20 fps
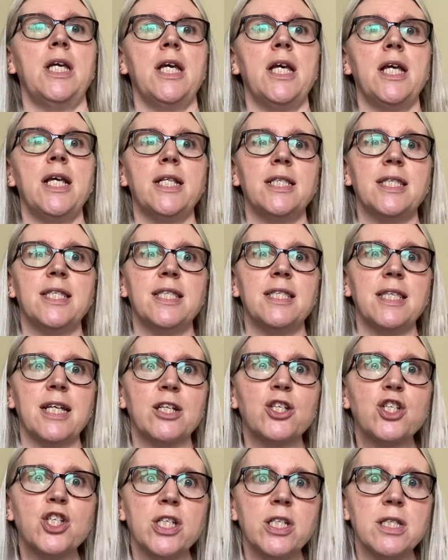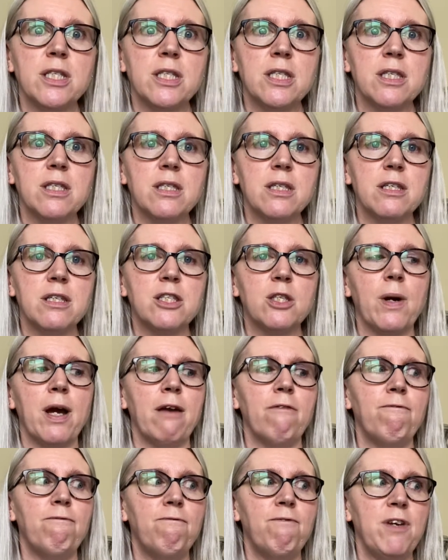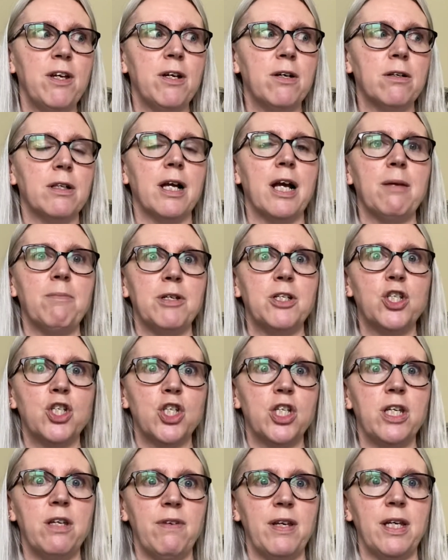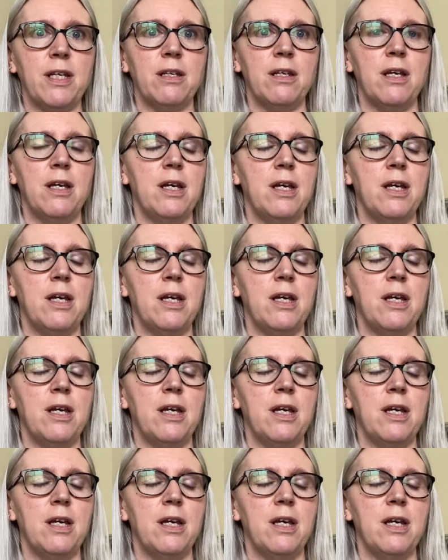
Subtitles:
in sections so I feel I'm achieving.